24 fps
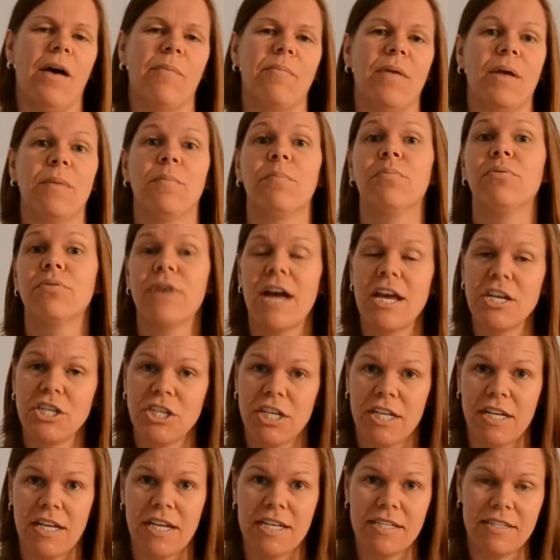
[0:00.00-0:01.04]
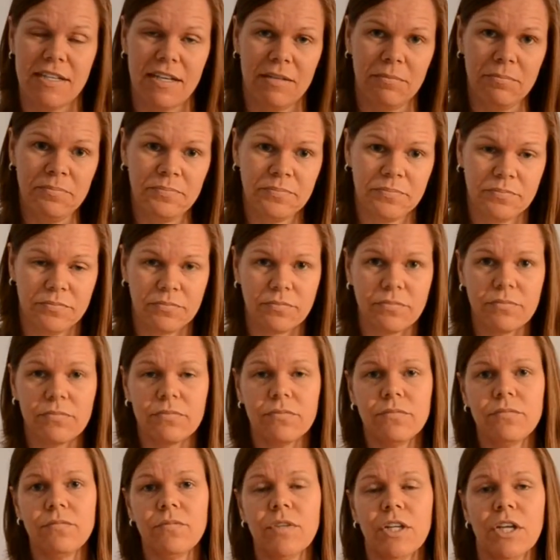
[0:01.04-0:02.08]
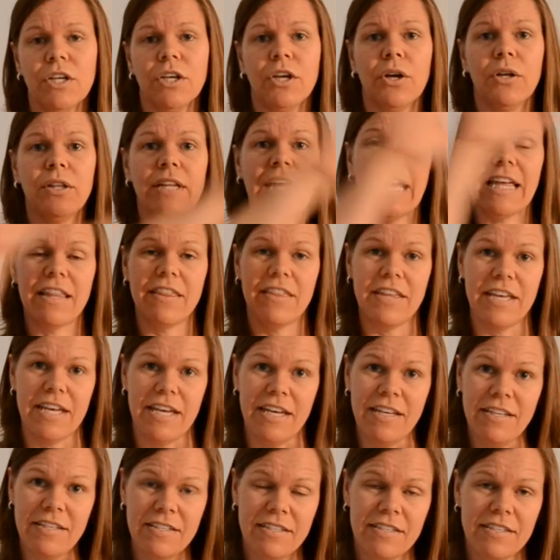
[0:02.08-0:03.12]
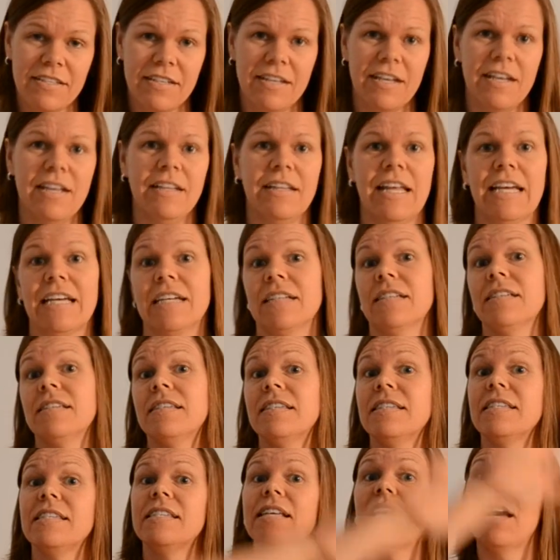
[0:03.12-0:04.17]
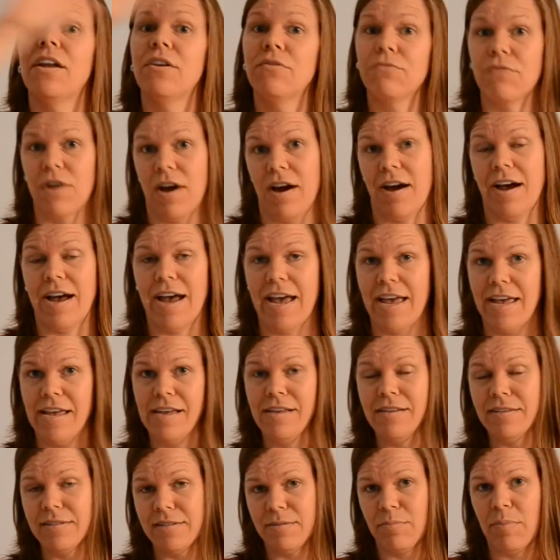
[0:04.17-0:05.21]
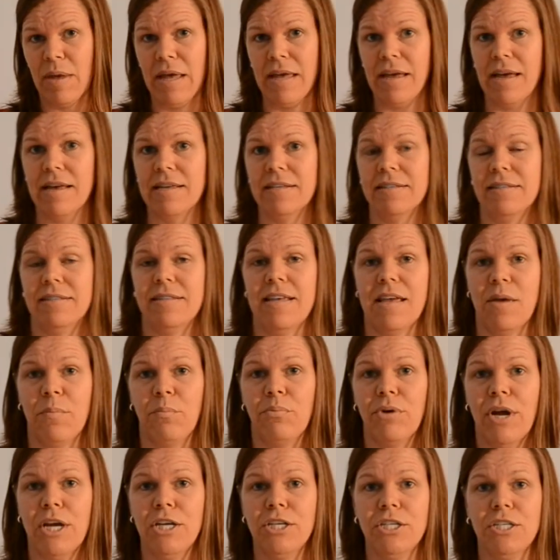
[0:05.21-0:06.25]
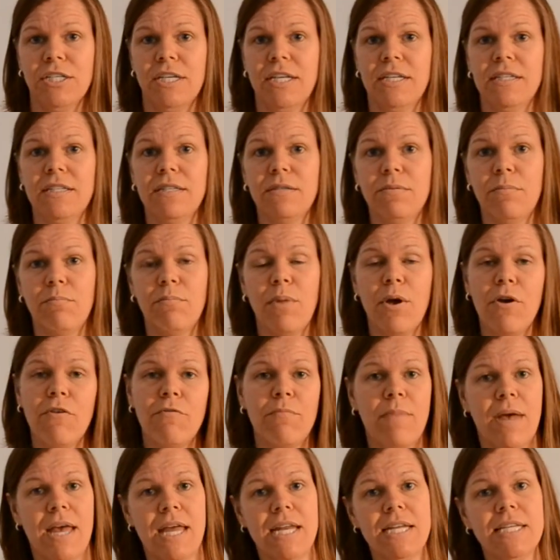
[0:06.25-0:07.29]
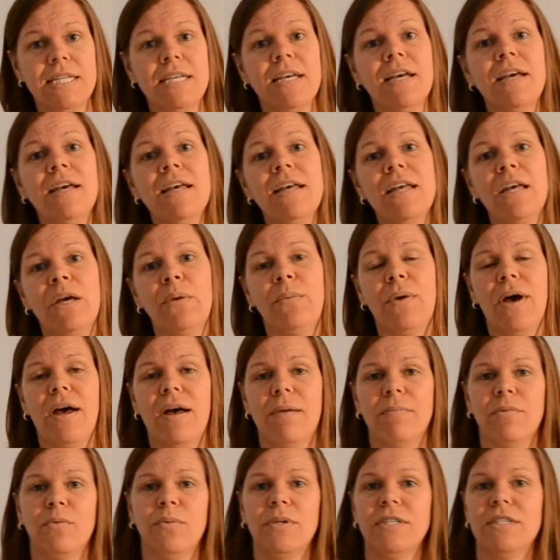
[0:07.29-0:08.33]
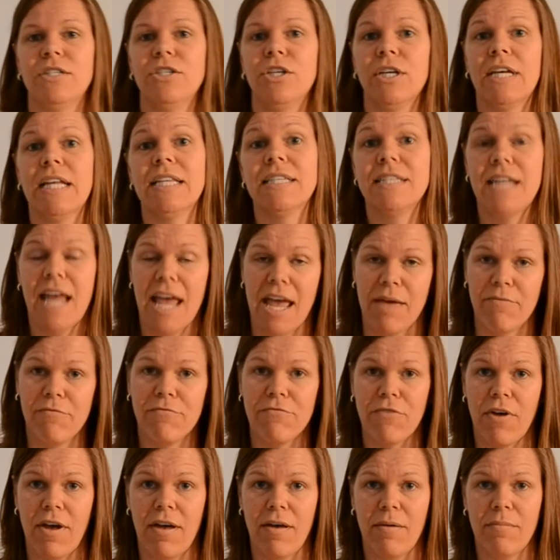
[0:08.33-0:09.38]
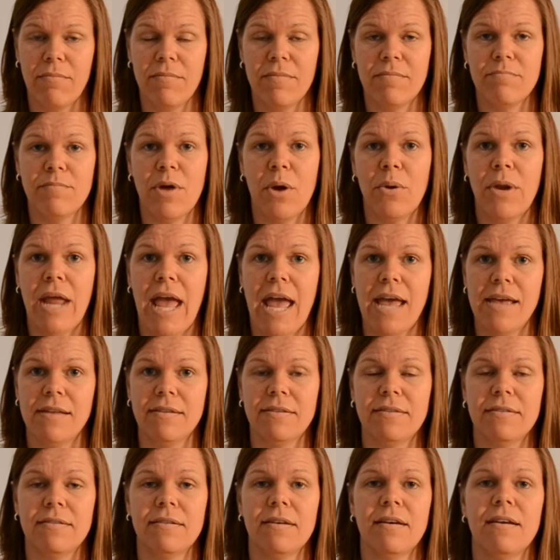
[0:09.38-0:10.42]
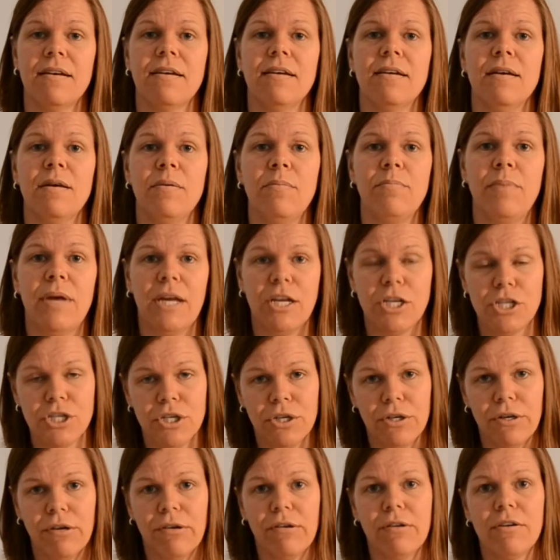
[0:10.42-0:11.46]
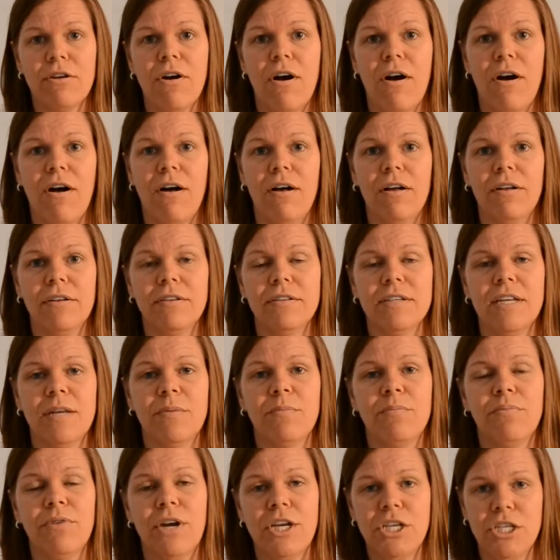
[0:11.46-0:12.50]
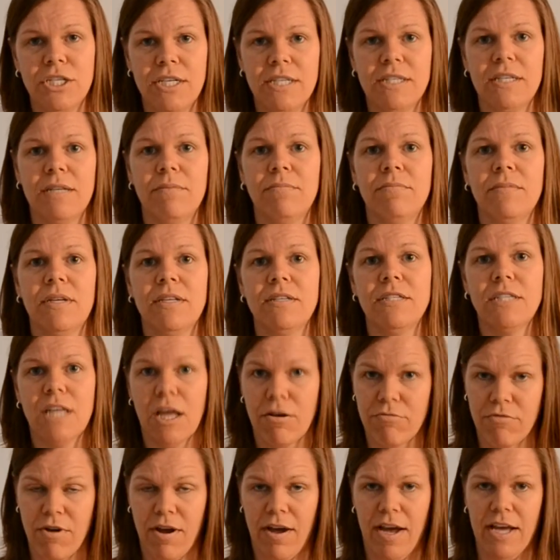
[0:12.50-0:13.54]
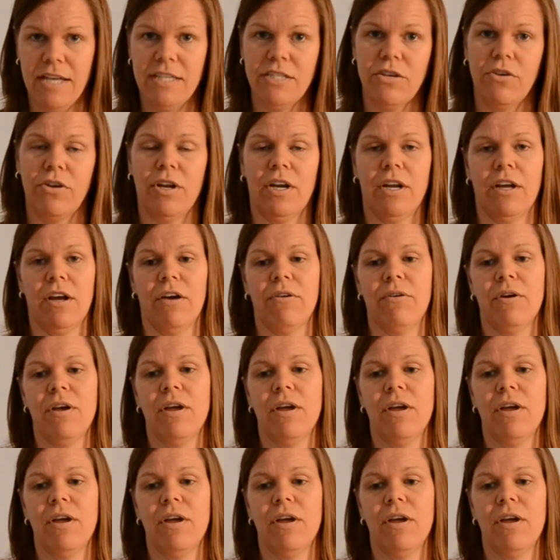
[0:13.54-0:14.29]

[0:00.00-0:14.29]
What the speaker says: impressionism, and go like this, like a sunrise, because the impressionist movement took its name from Monet's picture called Impressionism Sunrise. So you're going to go